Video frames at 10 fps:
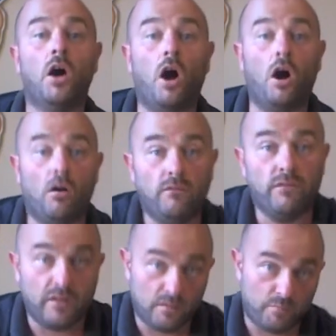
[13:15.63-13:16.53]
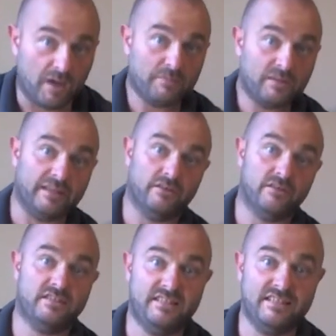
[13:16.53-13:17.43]
of the pipe cleaner
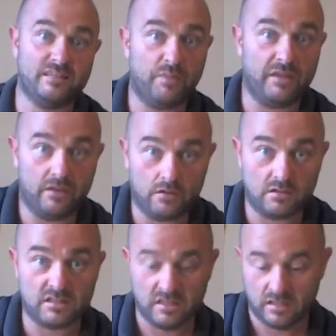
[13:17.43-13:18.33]
disappears